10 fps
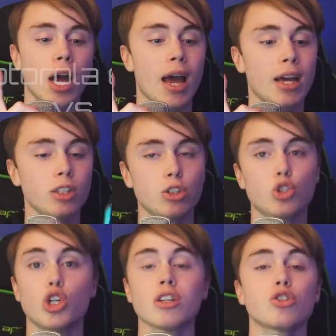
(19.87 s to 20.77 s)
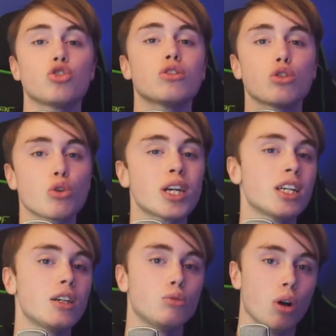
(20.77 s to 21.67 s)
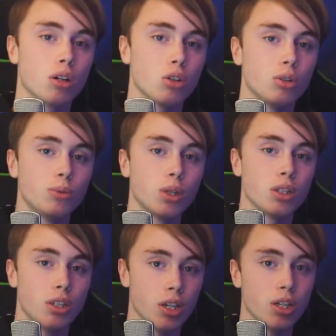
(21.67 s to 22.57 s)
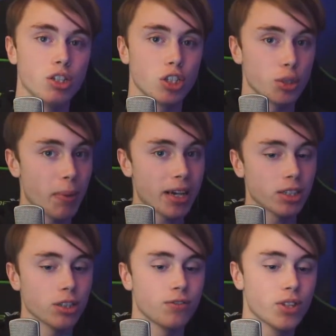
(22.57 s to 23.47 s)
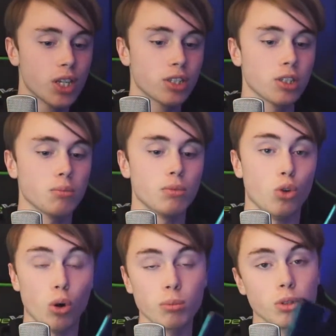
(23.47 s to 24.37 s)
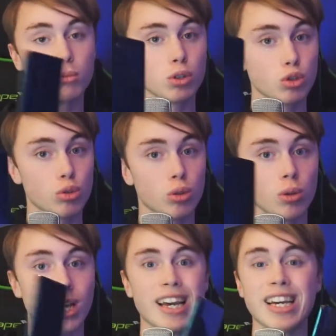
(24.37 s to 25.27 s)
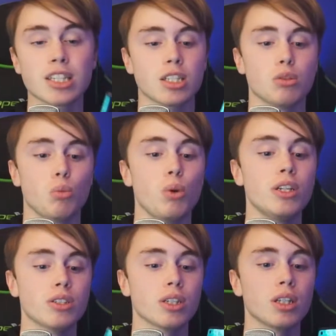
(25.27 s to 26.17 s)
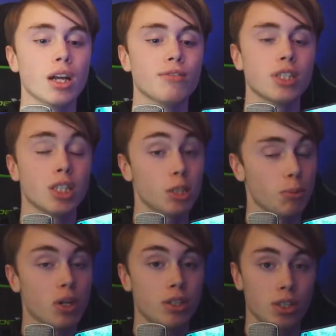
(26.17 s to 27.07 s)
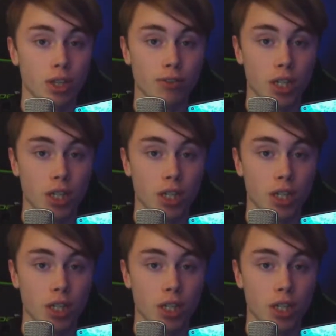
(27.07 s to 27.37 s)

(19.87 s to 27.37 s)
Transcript: And just to quickly run over the specs of this normal Motorola X, we still have a 6.7